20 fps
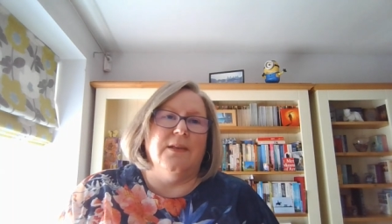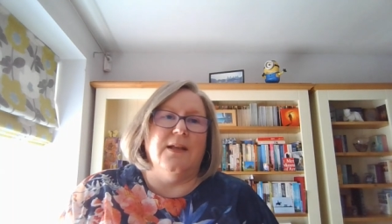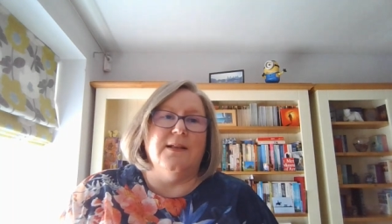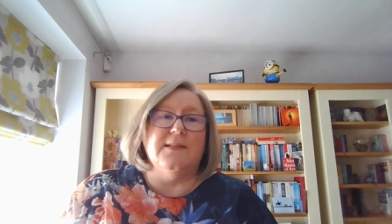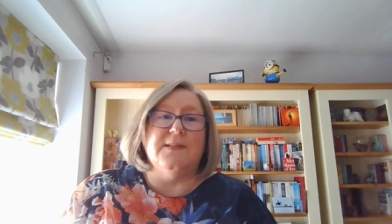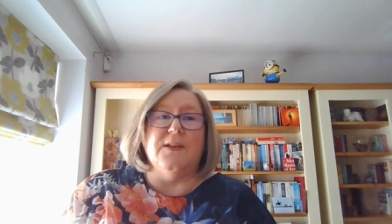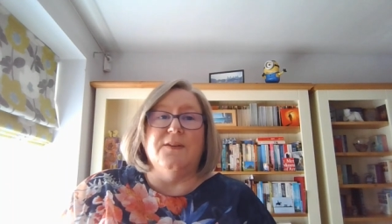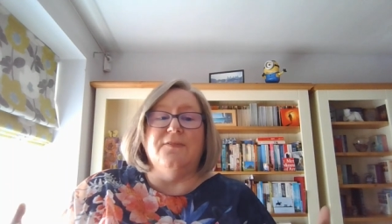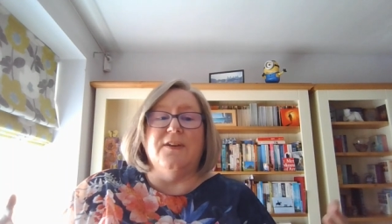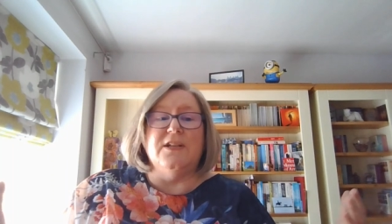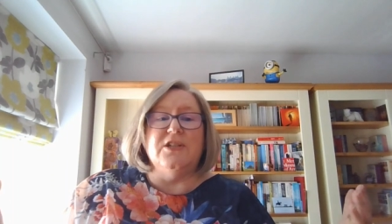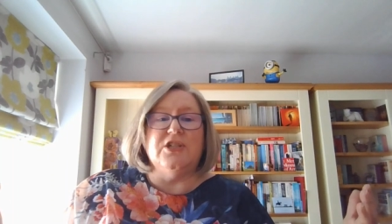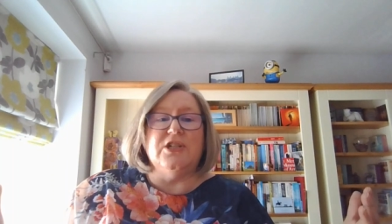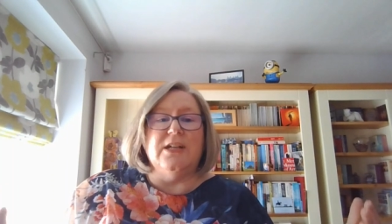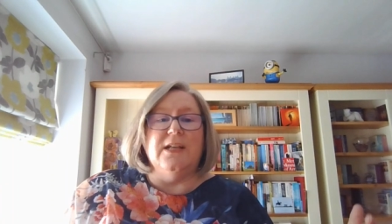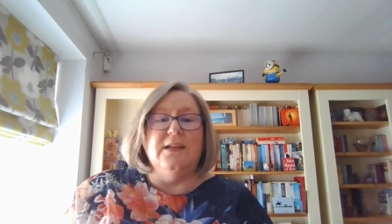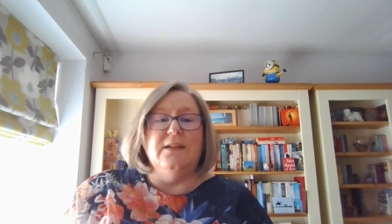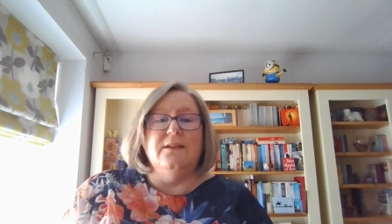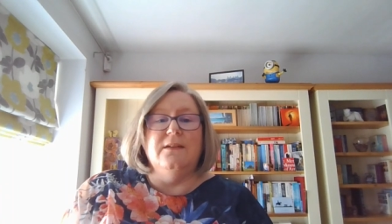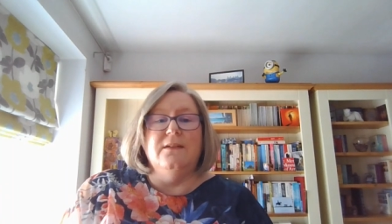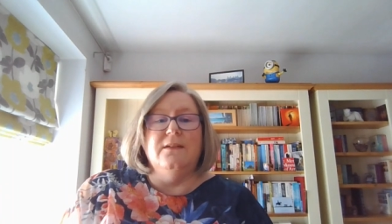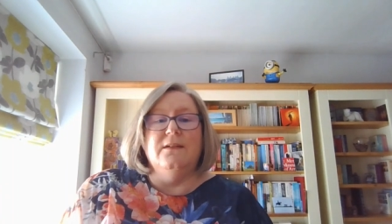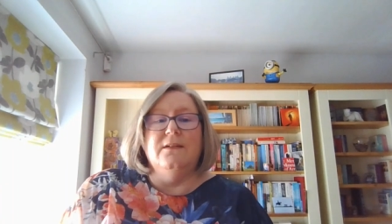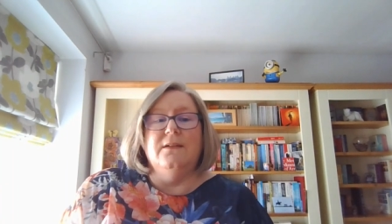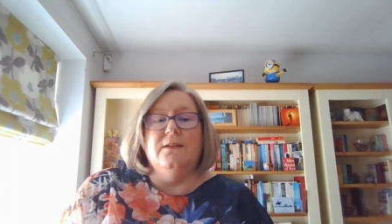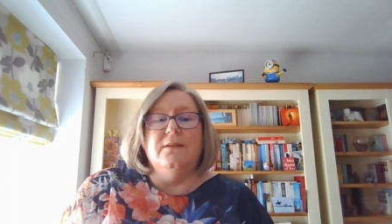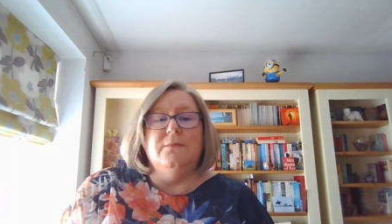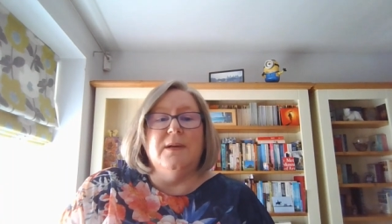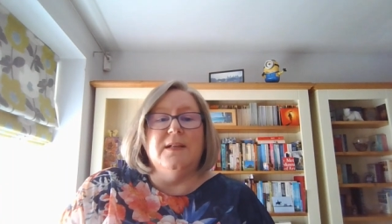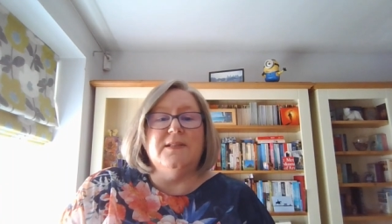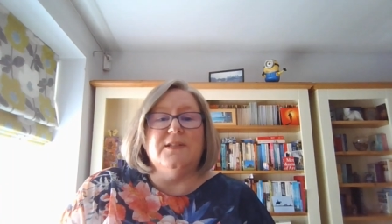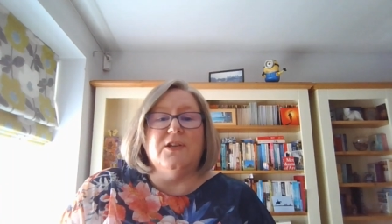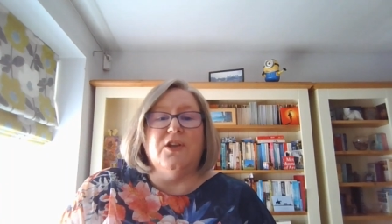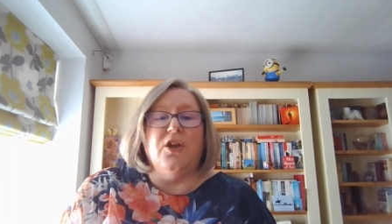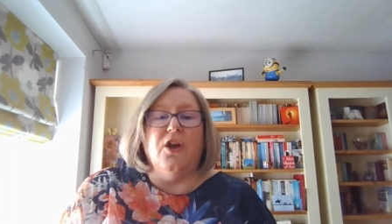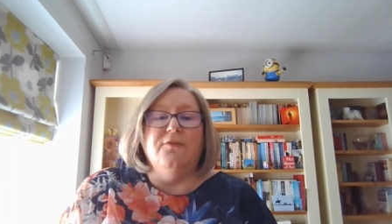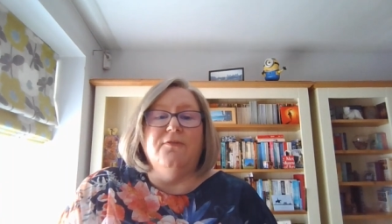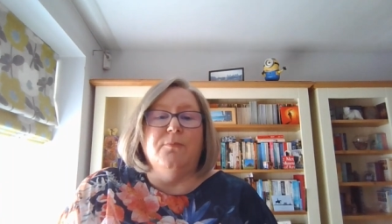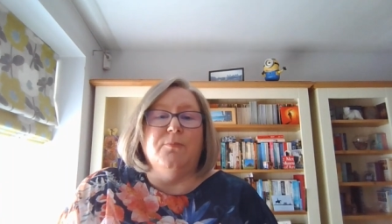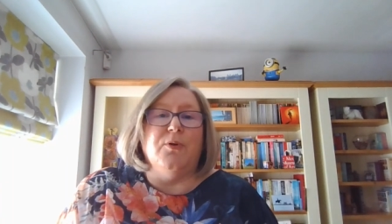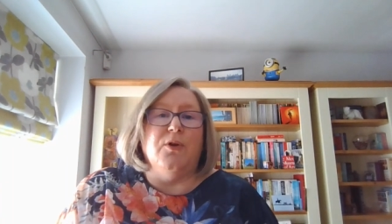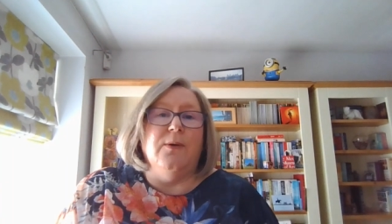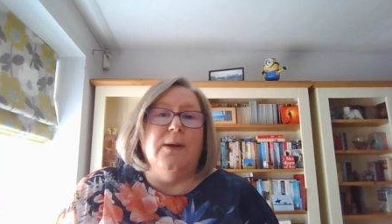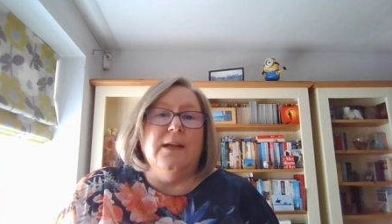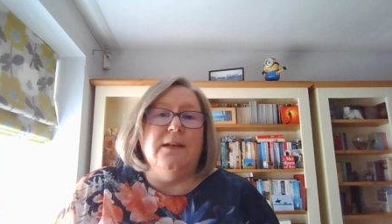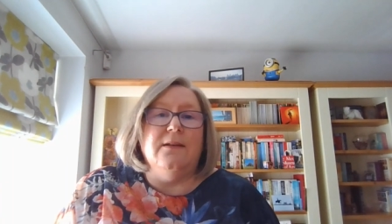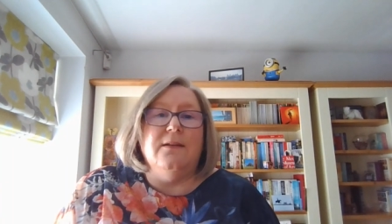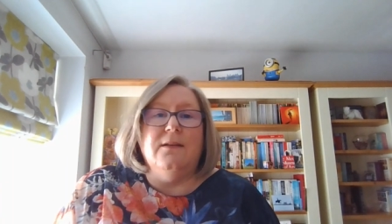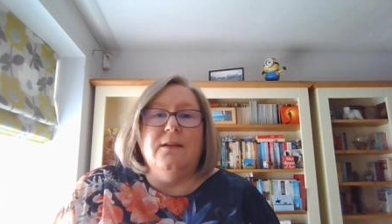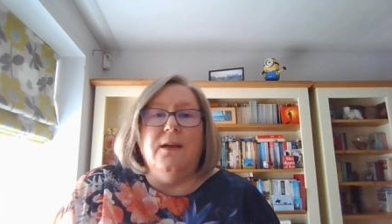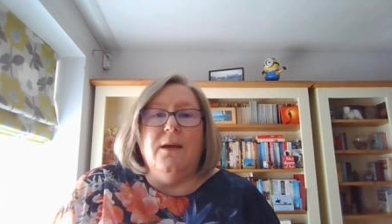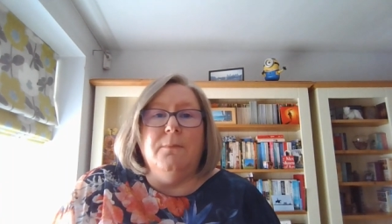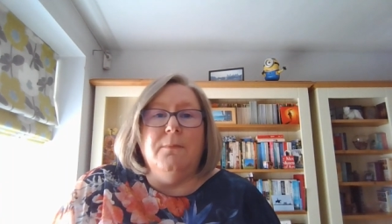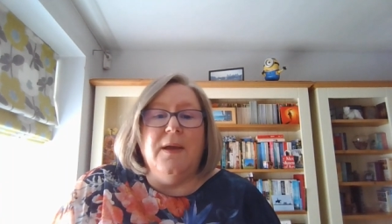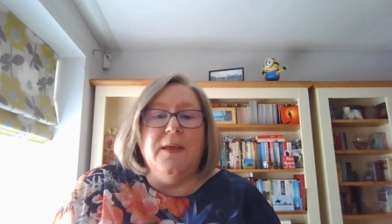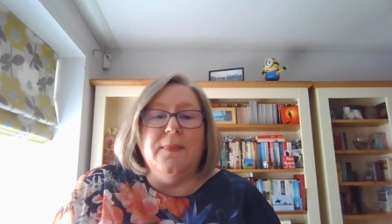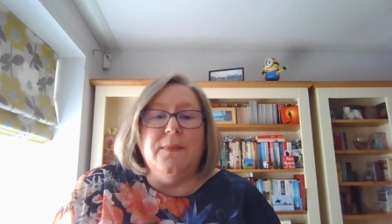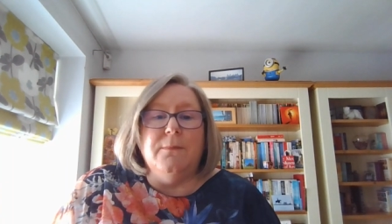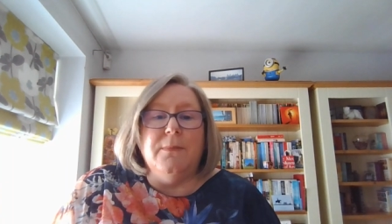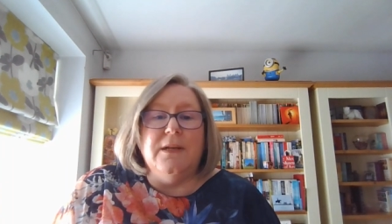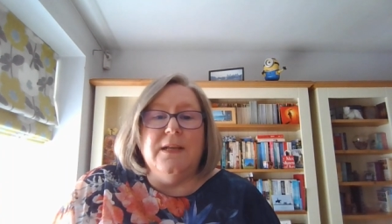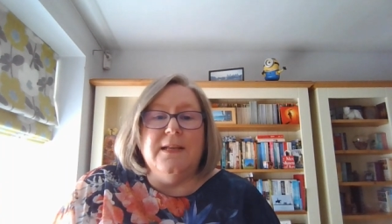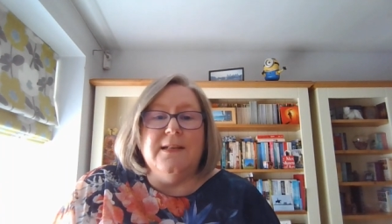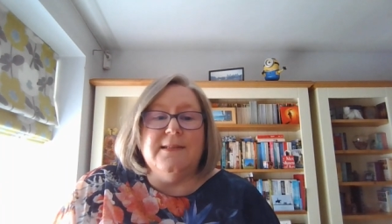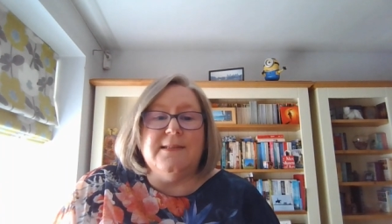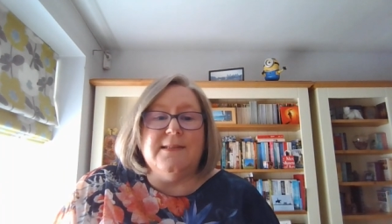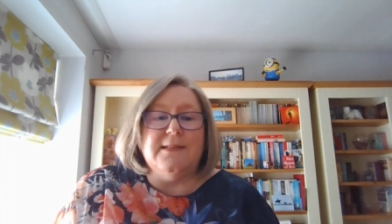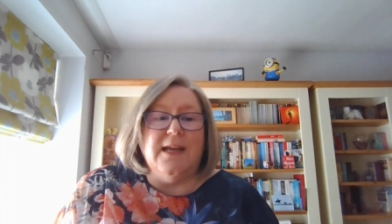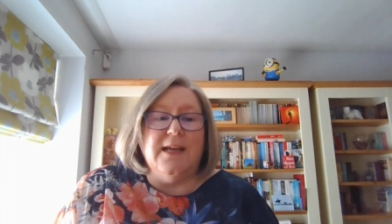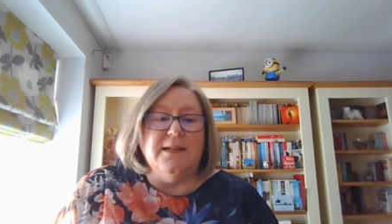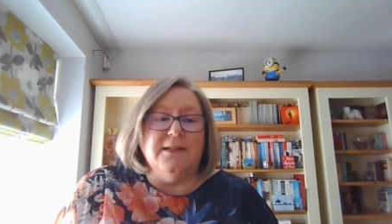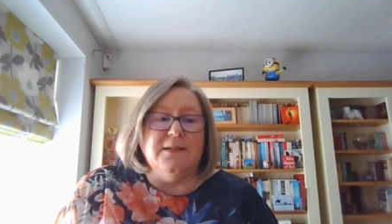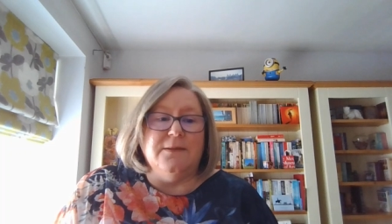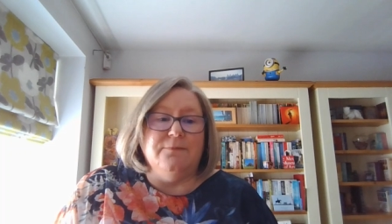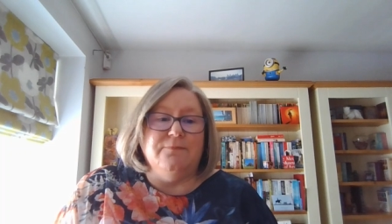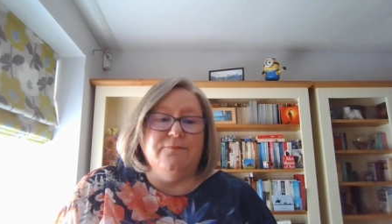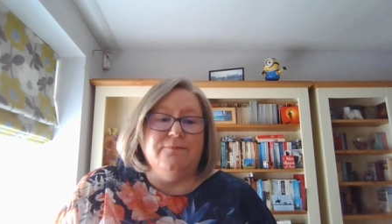And so eventually, men took over brewing, and made the money instead.